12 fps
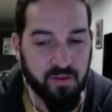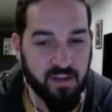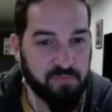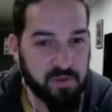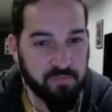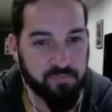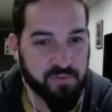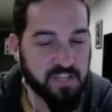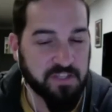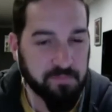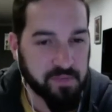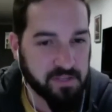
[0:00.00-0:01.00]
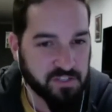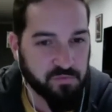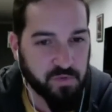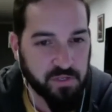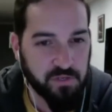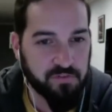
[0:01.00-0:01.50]
have been precisely because of
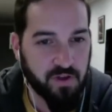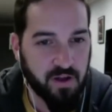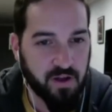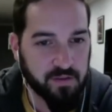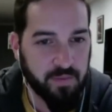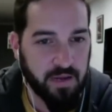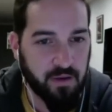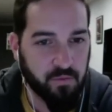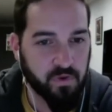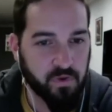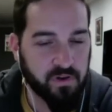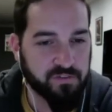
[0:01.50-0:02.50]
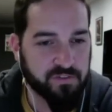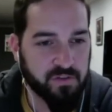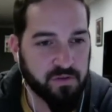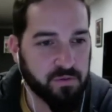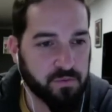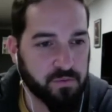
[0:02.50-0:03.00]
what you've talked about. We're
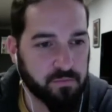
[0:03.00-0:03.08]
so